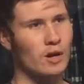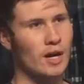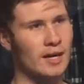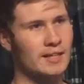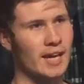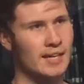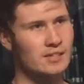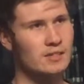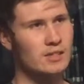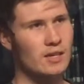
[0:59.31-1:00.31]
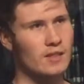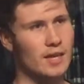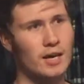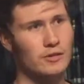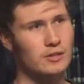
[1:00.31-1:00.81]
on a test than
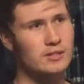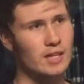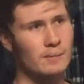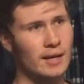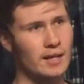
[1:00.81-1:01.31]
others in my